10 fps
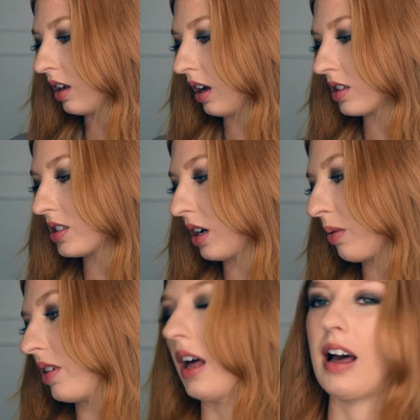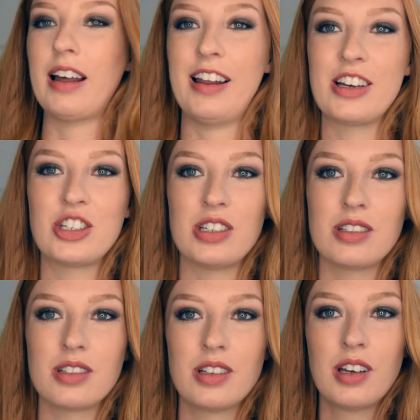I'll start with
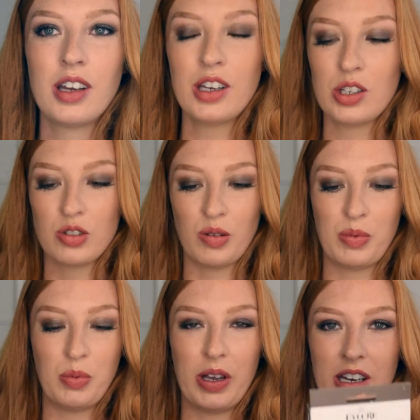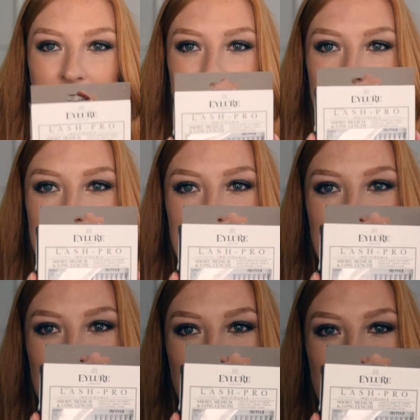eyelashes. So I've been wearing these
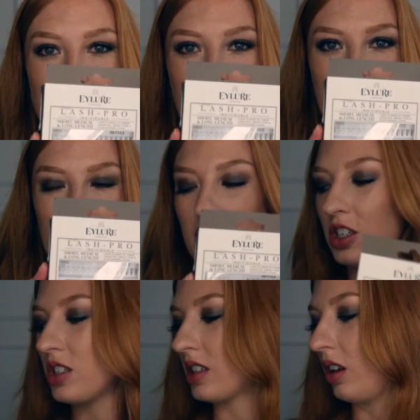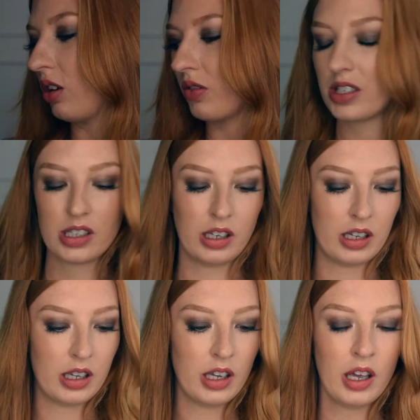individual eyelashes a lot
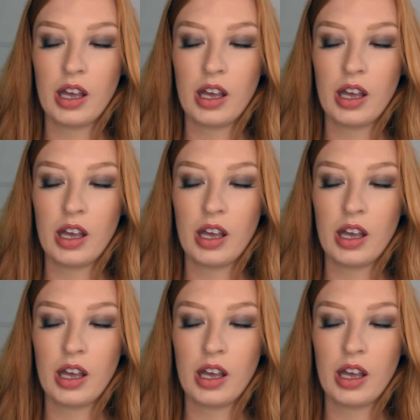recently.